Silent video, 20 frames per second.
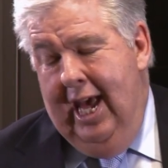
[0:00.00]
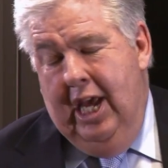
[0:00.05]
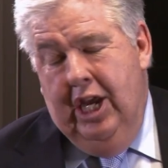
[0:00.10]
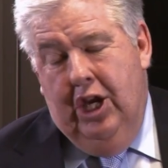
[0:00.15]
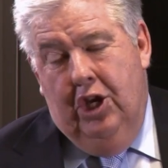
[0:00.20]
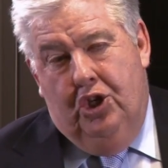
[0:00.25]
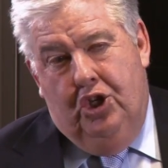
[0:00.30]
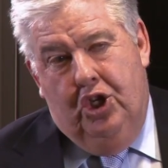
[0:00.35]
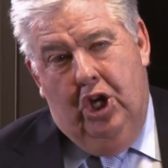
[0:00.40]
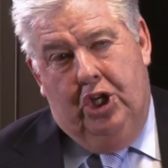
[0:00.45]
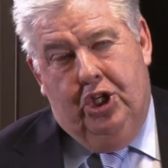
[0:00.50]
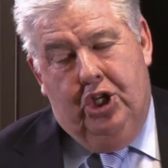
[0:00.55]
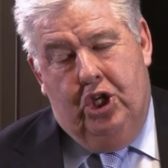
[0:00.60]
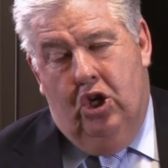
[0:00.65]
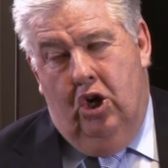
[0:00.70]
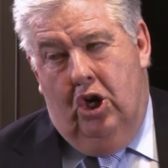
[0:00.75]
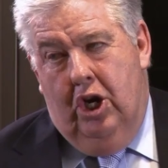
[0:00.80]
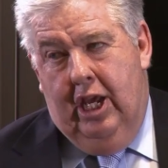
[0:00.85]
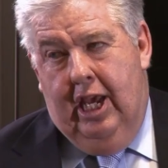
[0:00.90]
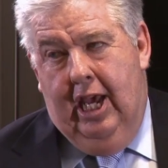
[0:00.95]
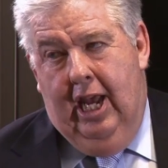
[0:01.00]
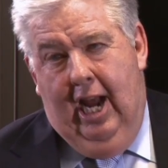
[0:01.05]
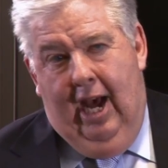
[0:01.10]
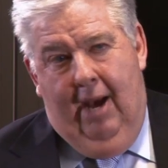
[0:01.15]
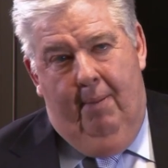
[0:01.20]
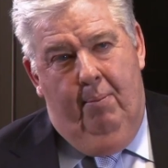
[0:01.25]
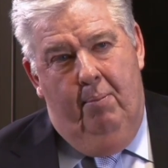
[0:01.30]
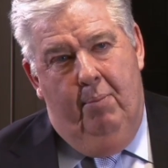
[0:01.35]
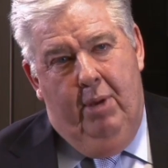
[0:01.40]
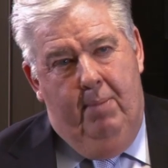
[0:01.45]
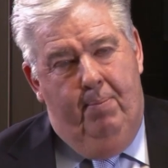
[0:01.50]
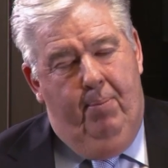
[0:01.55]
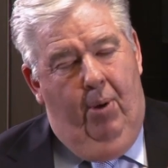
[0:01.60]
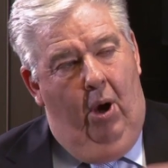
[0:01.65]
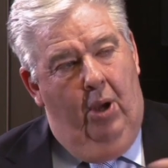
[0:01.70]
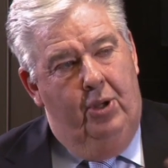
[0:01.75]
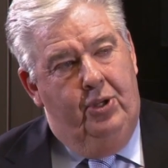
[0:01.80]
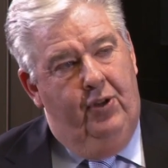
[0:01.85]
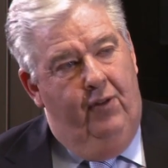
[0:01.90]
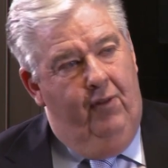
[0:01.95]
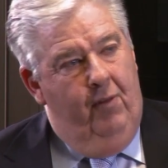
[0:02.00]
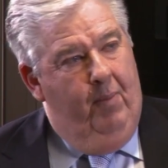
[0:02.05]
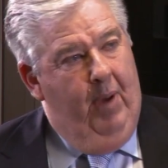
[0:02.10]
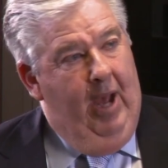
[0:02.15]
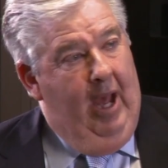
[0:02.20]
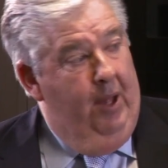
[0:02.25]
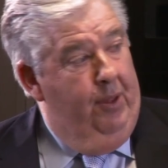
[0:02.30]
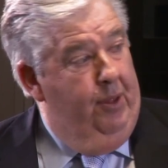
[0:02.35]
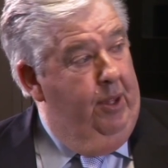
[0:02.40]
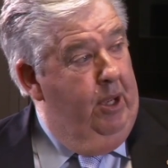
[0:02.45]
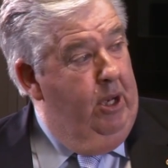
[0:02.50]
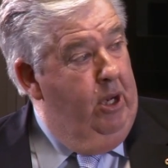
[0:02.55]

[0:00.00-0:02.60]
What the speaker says: You just got to get up and be positive about,